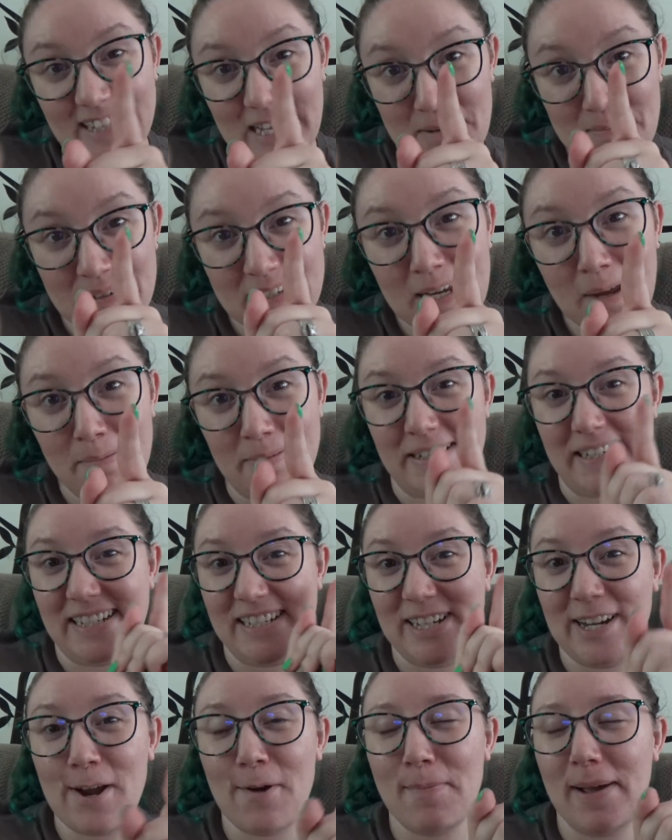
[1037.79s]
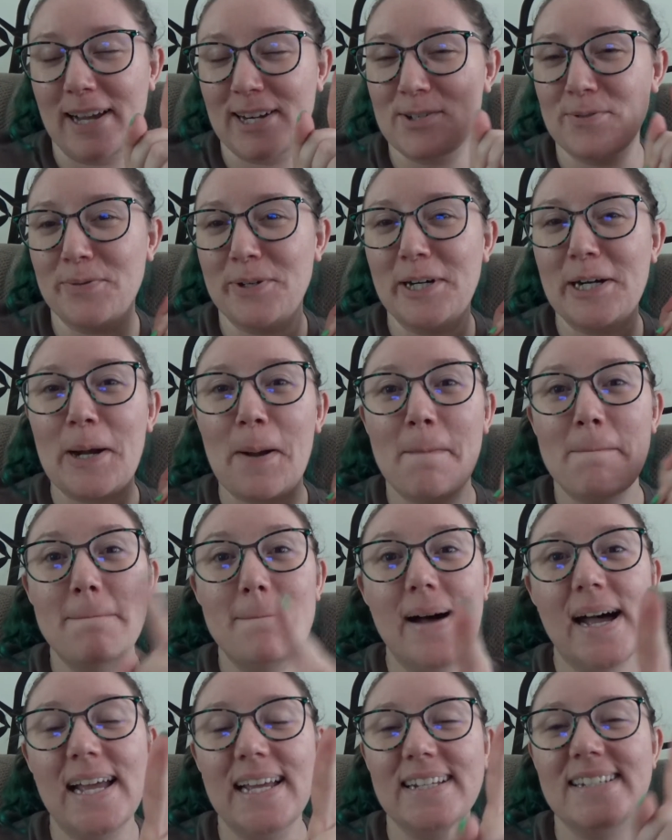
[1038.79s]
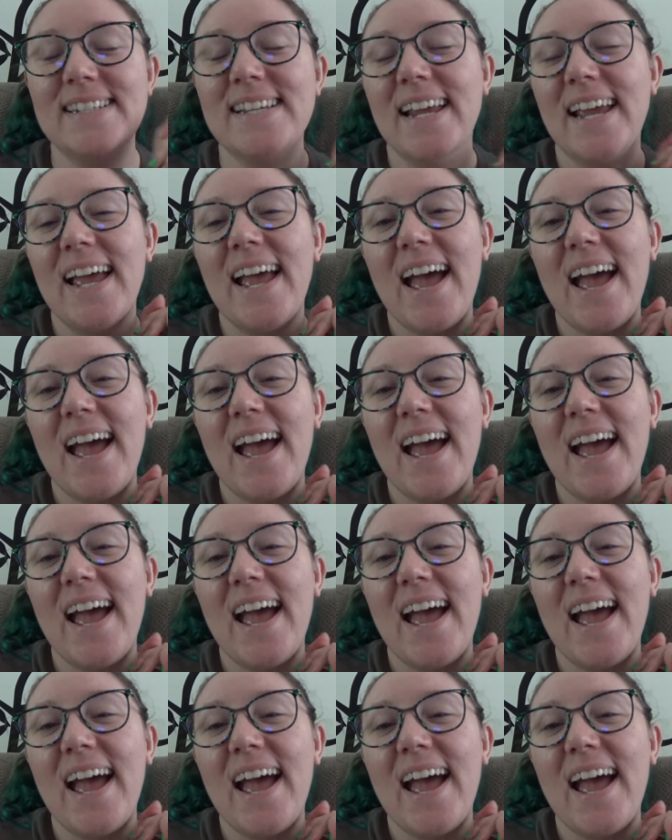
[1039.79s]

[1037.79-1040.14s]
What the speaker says: am attempting to go back to work, but